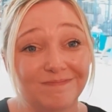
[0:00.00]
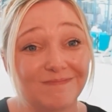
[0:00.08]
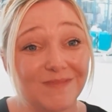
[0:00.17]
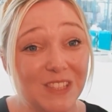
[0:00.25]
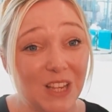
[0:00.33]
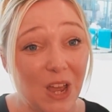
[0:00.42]

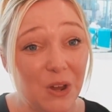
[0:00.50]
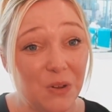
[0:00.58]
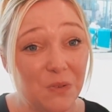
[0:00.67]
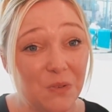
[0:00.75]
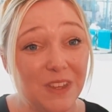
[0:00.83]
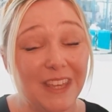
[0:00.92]

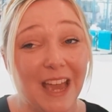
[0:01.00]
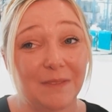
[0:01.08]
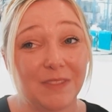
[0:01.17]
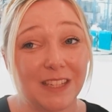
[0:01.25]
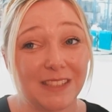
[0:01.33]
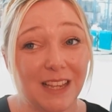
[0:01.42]
So
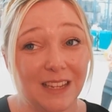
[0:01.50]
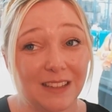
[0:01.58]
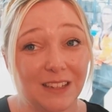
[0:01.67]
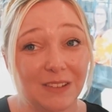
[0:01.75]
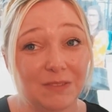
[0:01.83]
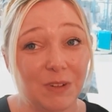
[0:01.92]
they're
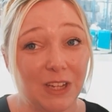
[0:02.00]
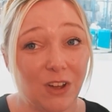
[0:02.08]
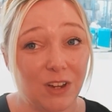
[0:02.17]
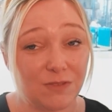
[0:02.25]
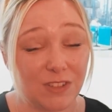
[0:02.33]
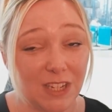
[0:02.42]
saying that we're
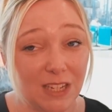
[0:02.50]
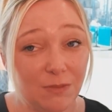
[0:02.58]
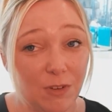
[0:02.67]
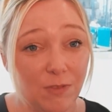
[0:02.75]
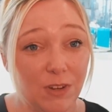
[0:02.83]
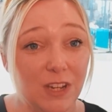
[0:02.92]
kind of
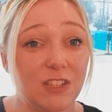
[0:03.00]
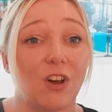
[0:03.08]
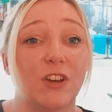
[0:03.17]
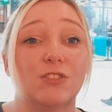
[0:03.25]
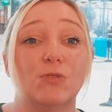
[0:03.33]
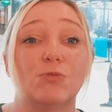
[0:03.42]
dealing with an
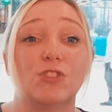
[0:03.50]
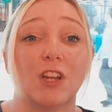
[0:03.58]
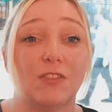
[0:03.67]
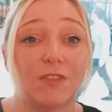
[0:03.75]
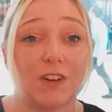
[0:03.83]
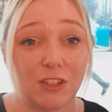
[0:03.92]
entitled
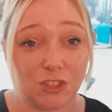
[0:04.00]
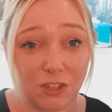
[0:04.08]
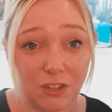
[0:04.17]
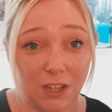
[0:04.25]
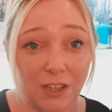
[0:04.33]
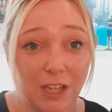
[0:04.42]

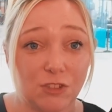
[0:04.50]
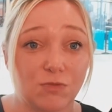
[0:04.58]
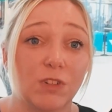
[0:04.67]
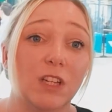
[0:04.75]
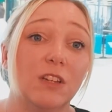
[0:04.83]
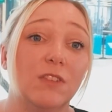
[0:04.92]
generation, and
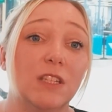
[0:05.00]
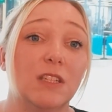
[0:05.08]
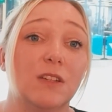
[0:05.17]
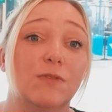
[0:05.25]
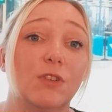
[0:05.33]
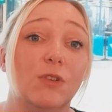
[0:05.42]
that's really, really
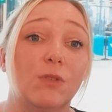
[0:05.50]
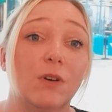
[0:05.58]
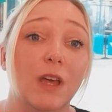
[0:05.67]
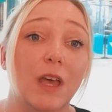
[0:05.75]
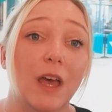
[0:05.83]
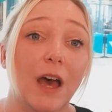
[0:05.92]

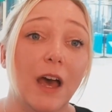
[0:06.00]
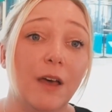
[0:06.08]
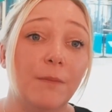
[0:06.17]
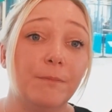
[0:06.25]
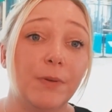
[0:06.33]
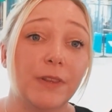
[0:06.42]
difficult.
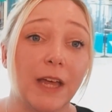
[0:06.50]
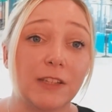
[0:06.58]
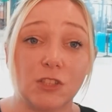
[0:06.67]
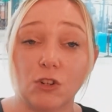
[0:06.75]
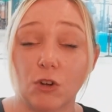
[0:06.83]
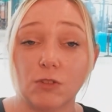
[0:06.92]
But
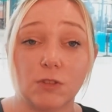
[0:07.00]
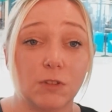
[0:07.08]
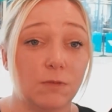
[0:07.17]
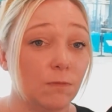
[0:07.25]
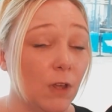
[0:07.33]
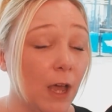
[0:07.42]
that's not
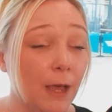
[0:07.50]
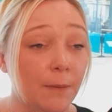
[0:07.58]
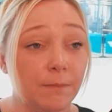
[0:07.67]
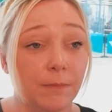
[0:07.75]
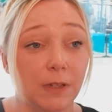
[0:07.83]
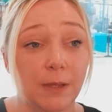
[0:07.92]

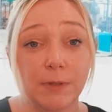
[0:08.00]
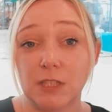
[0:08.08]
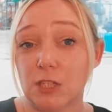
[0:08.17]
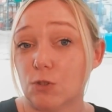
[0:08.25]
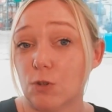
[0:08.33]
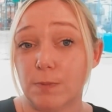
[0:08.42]

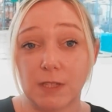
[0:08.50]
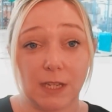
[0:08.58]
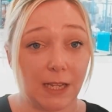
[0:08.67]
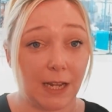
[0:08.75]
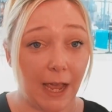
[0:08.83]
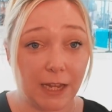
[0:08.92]
limited to a
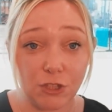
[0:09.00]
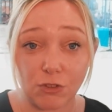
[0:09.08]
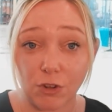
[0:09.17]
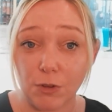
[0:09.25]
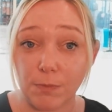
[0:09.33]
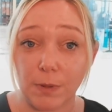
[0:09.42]
particular age
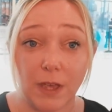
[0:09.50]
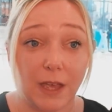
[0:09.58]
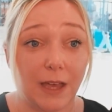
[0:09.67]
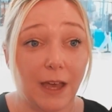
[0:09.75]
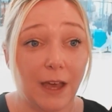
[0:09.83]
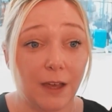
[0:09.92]
group.
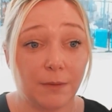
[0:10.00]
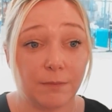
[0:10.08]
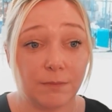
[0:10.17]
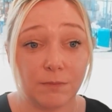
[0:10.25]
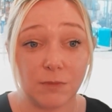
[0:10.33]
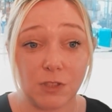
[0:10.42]

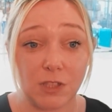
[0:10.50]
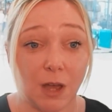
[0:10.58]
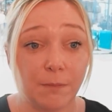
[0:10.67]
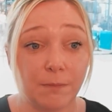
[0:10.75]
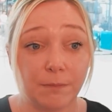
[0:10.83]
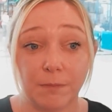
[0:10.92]

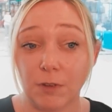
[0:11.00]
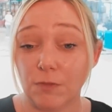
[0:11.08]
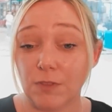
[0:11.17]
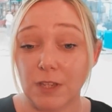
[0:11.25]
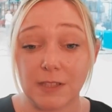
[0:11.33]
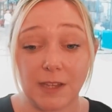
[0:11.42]
Some
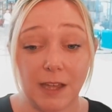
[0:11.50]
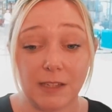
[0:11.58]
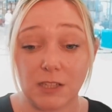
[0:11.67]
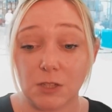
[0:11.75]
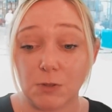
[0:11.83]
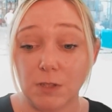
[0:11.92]
of these
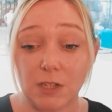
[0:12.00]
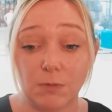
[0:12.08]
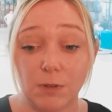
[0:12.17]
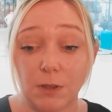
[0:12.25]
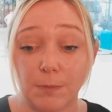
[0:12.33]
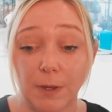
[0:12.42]
cases we
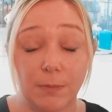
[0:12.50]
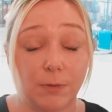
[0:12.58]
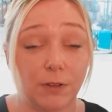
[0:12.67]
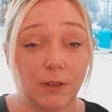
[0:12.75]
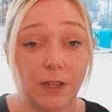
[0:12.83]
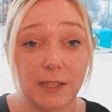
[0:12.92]
deal with the people in their